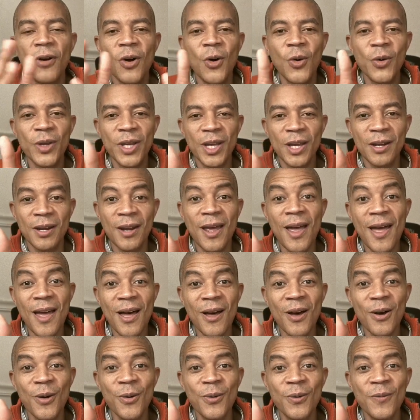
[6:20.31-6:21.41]
Okay,
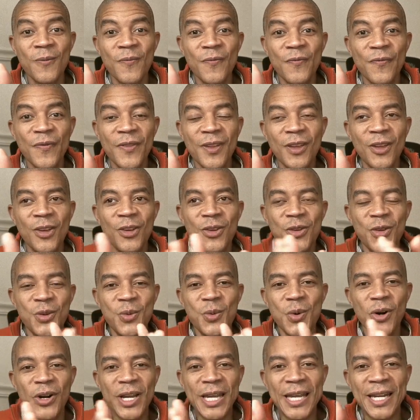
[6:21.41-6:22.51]
now you
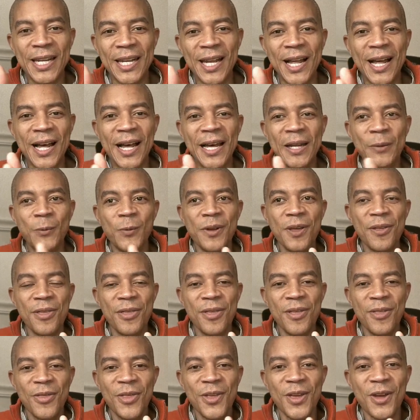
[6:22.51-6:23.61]
are in line with
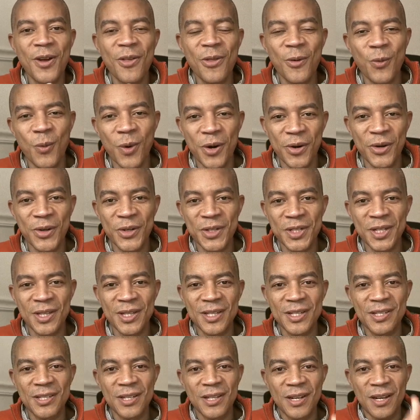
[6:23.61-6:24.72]
the other workers in the
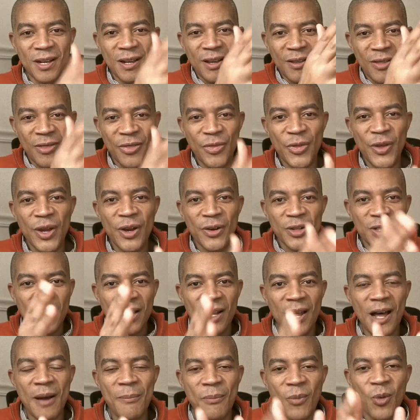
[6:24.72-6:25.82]
city there's a
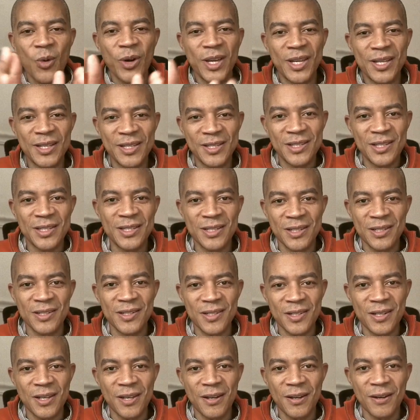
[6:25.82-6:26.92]
lot more
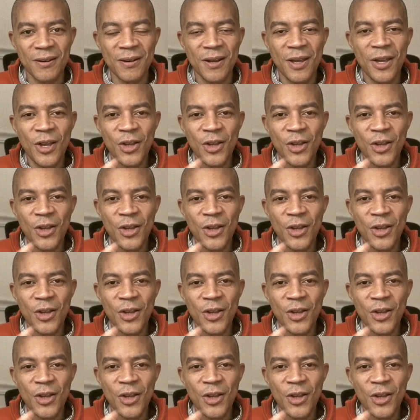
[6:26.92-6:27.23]
consistency here.